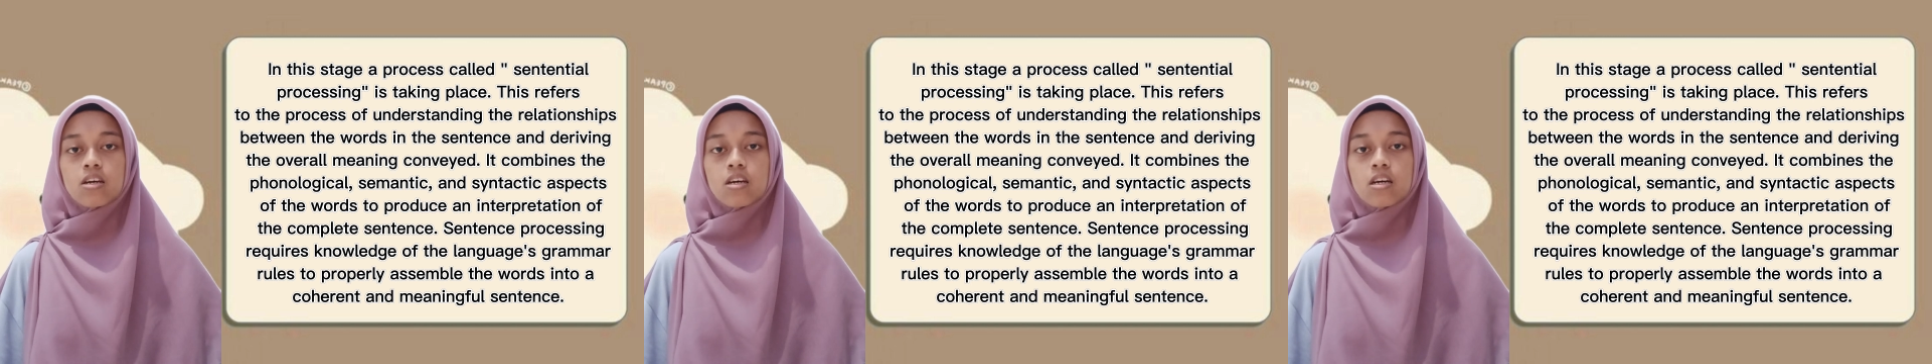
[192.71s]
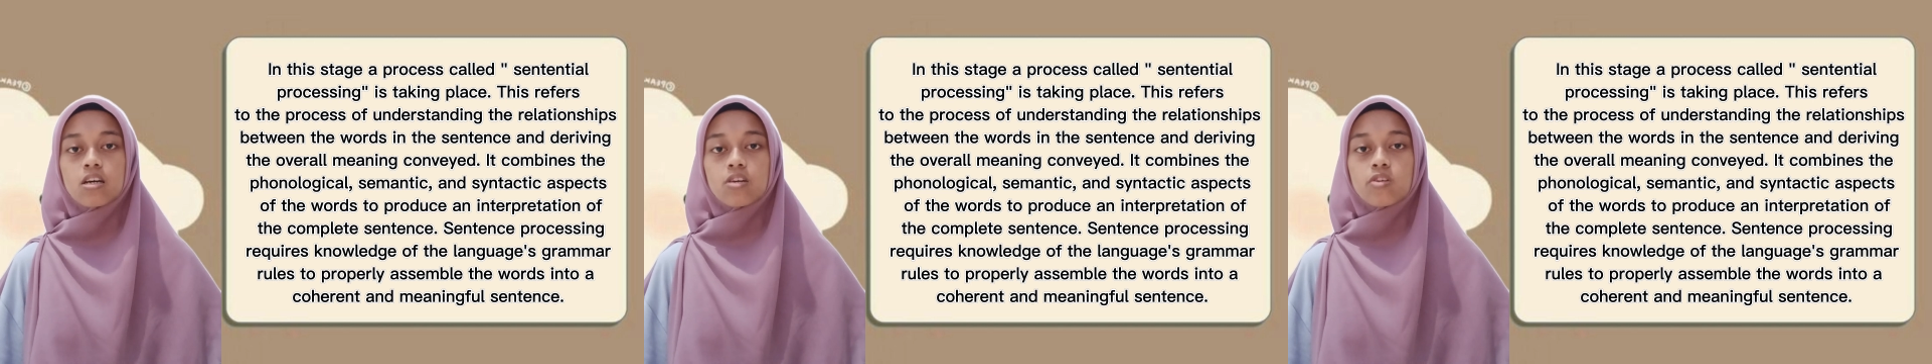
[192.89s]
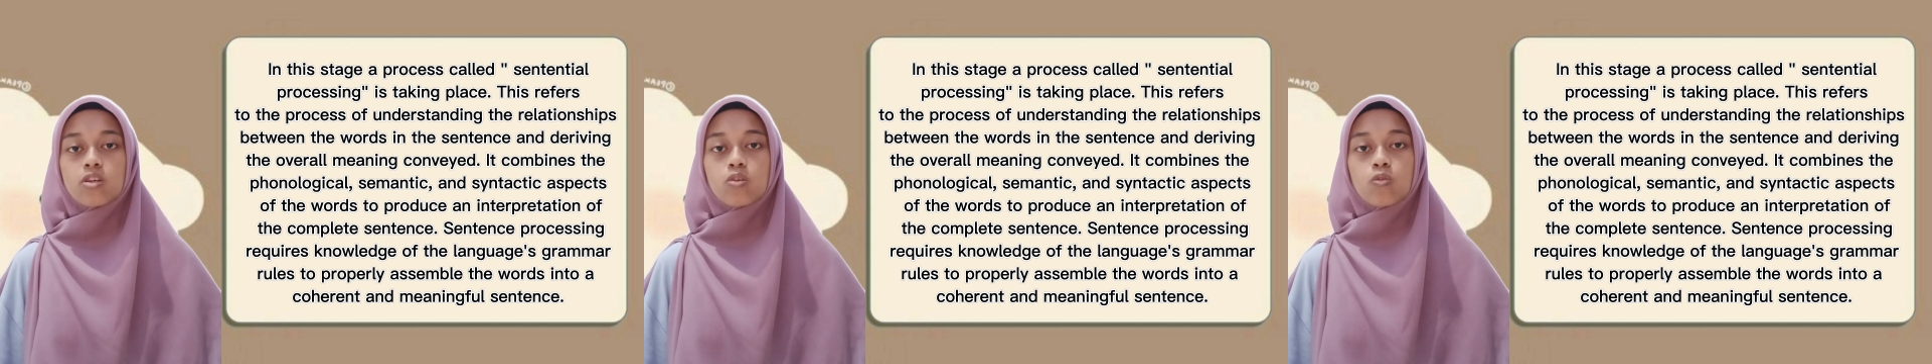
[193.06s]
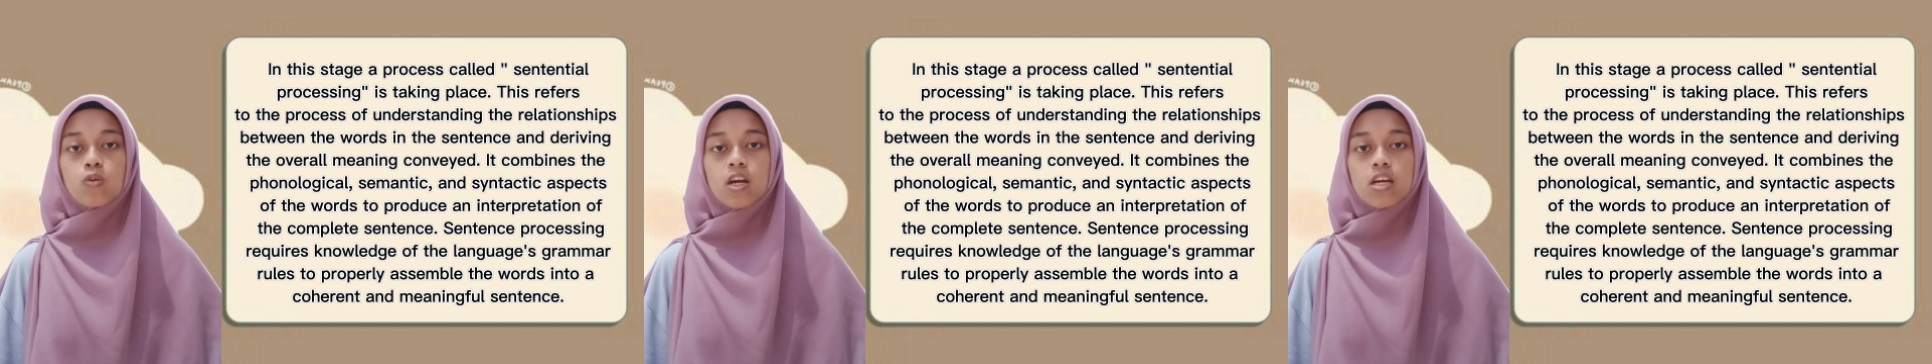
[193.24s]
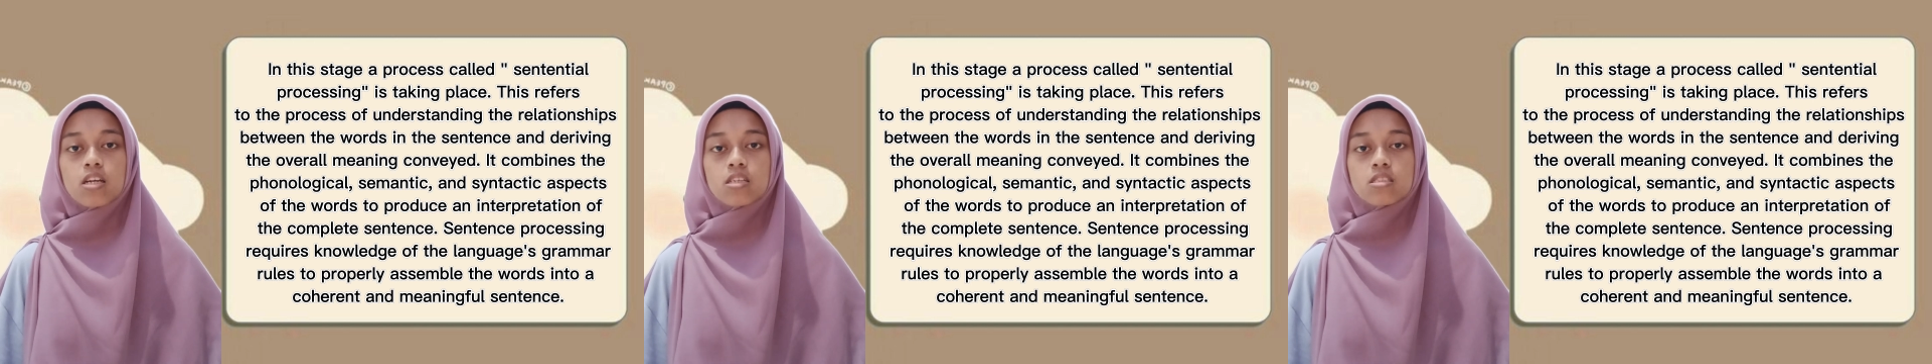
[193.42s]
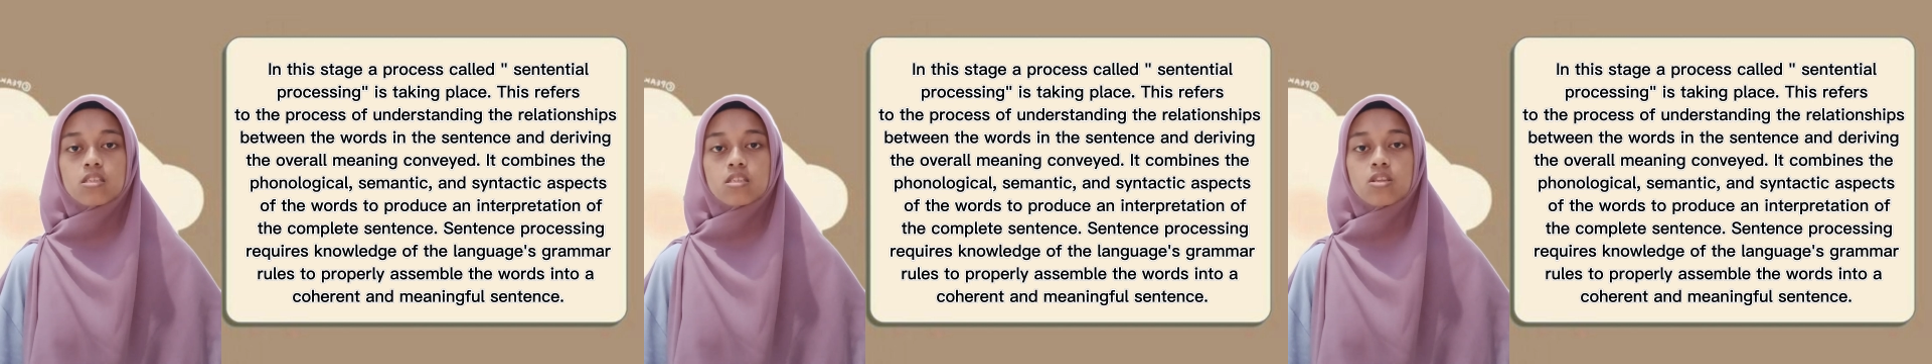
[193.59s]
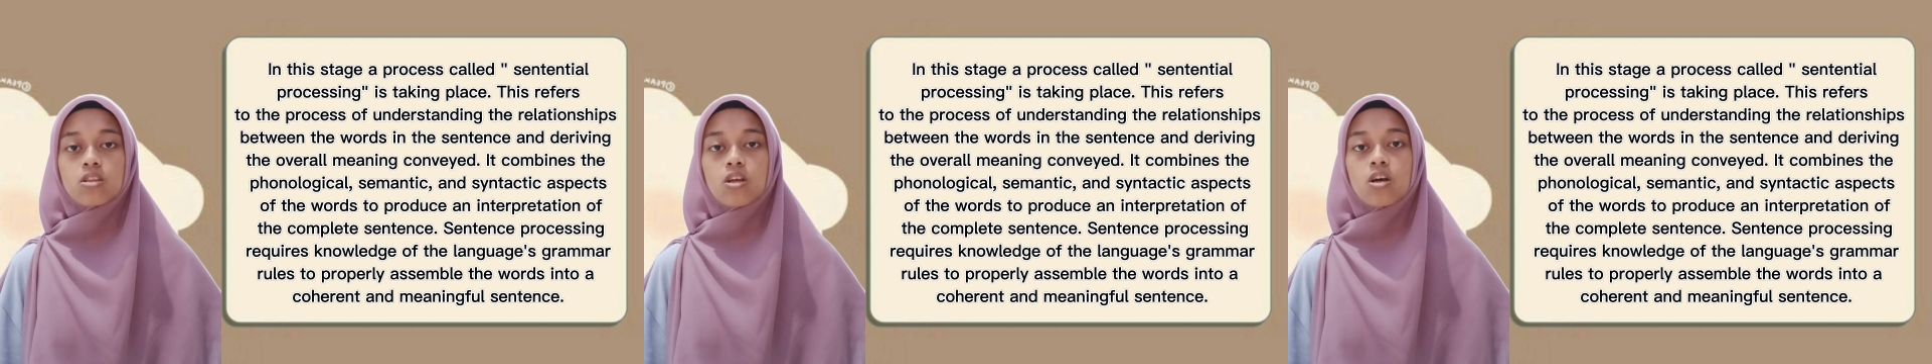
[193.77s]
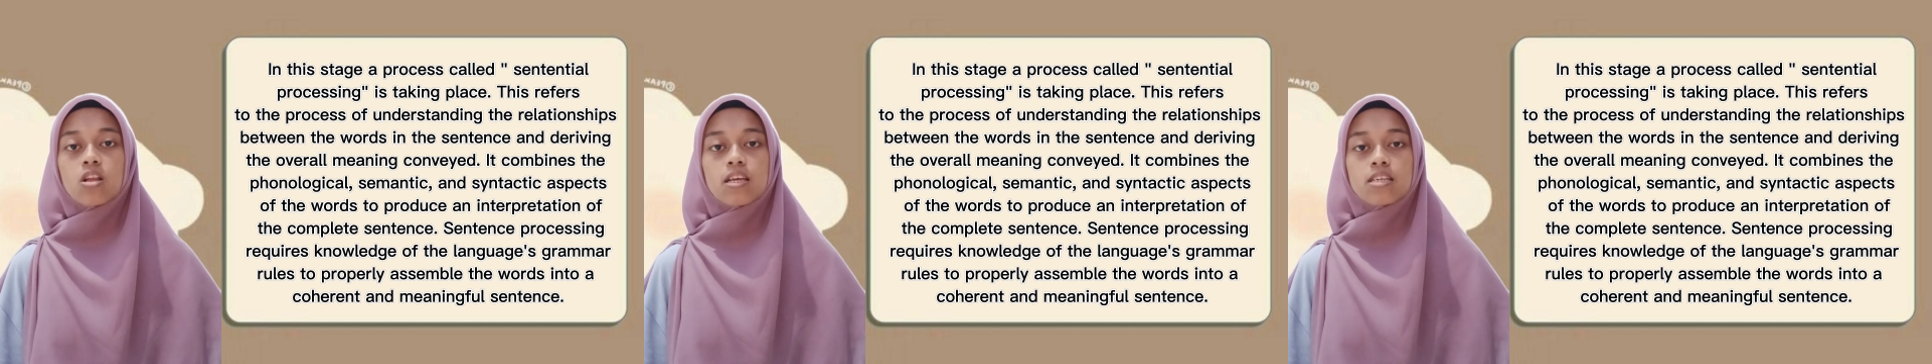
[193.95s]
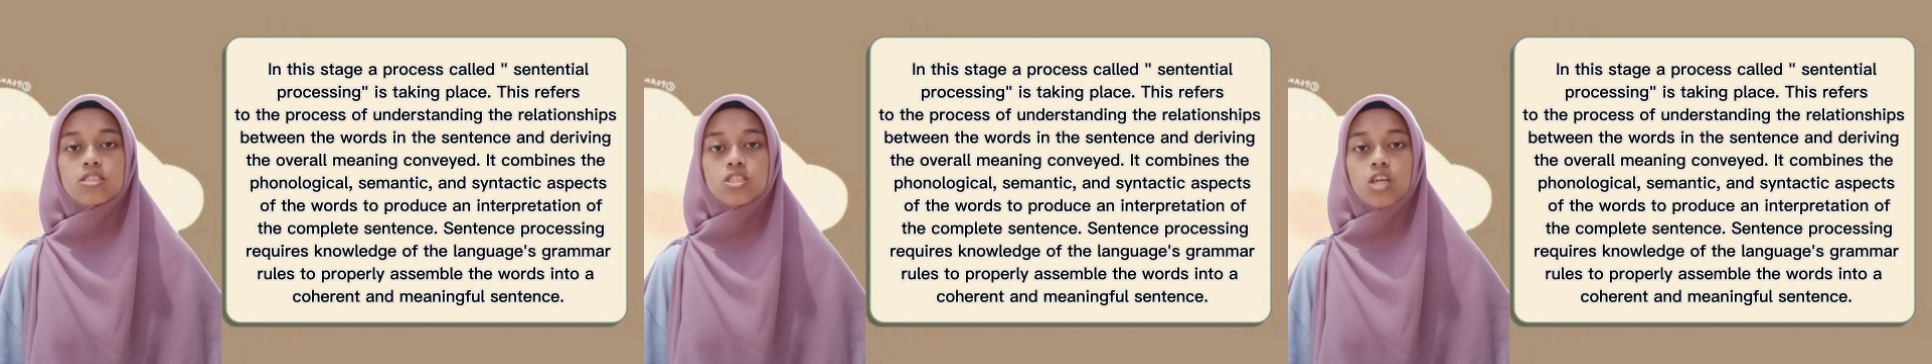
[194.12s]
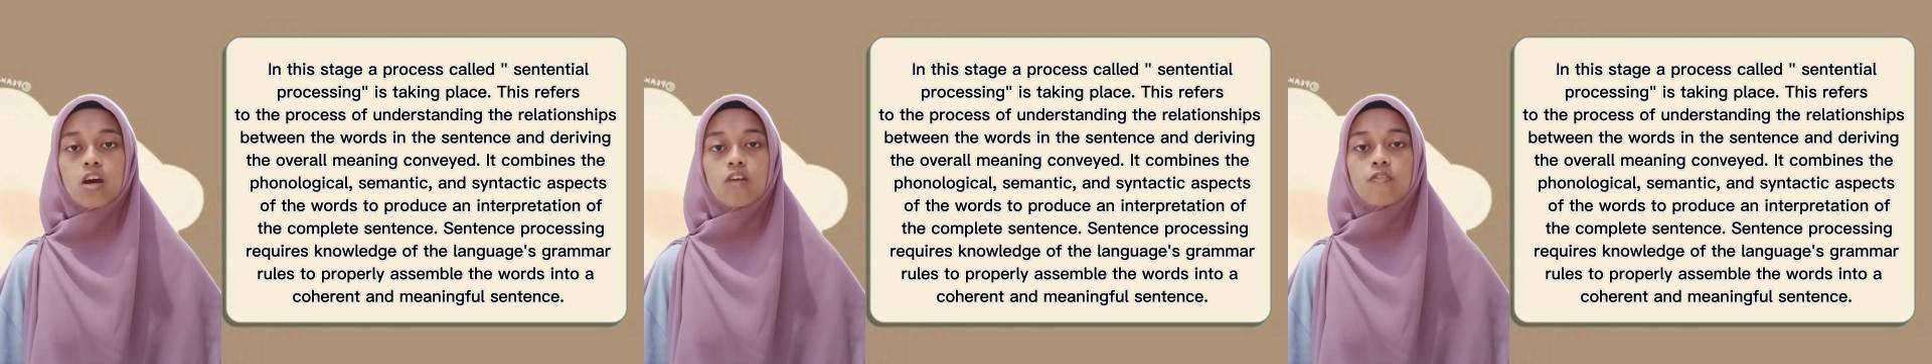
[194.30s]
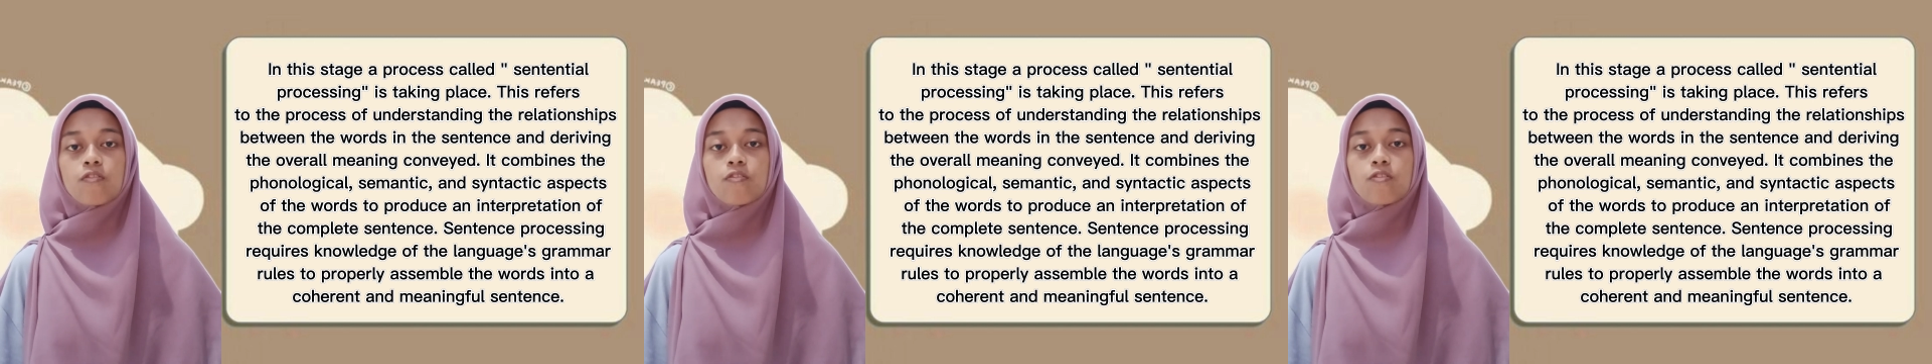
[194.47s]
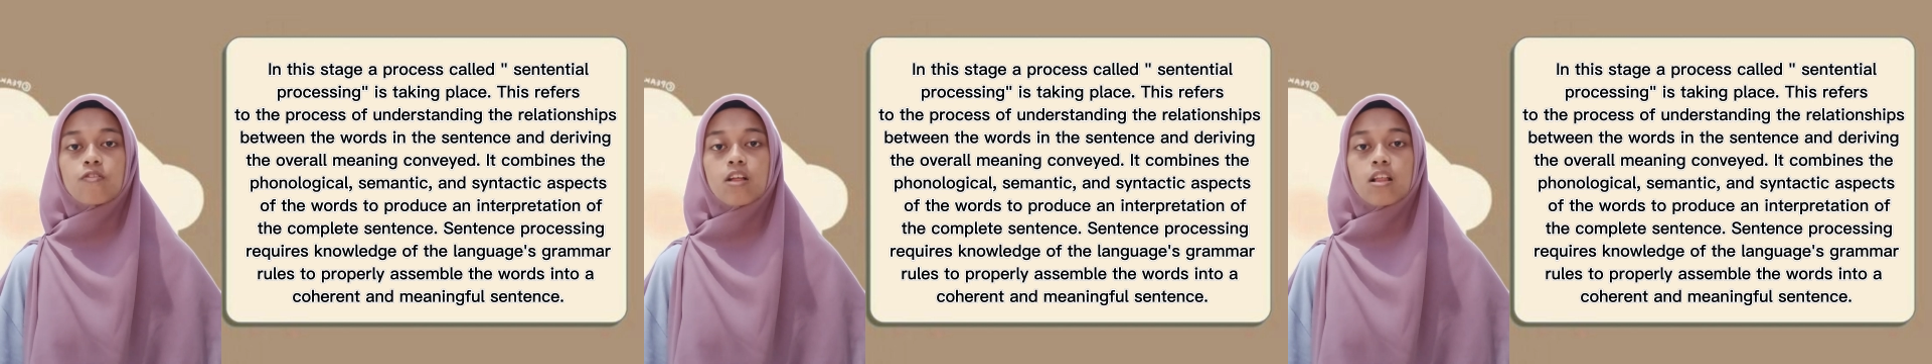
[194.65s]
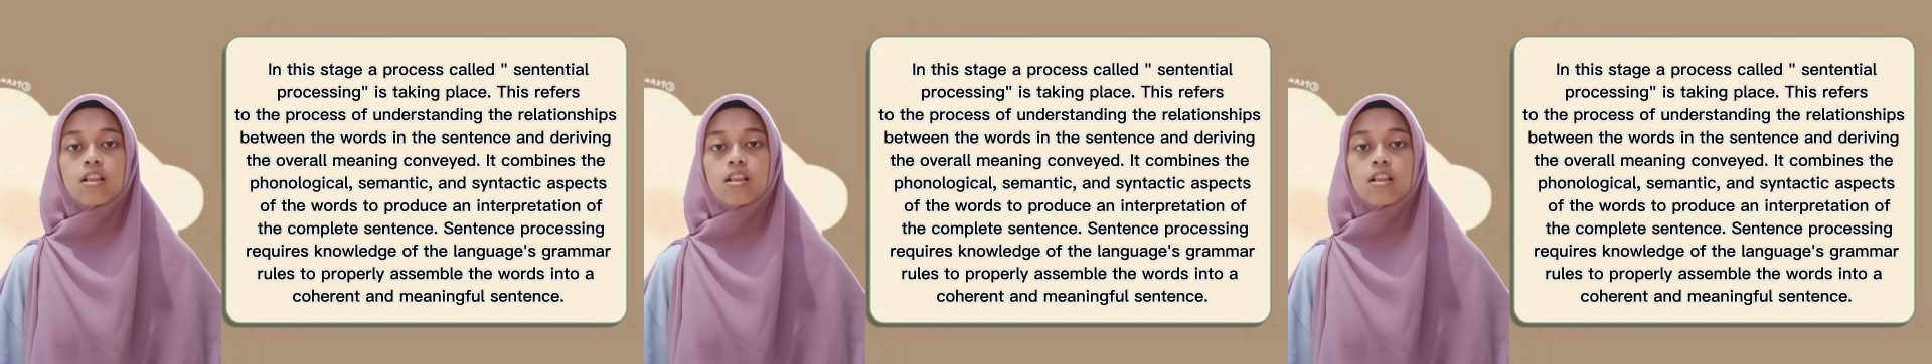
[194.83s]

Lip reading: required knowledge of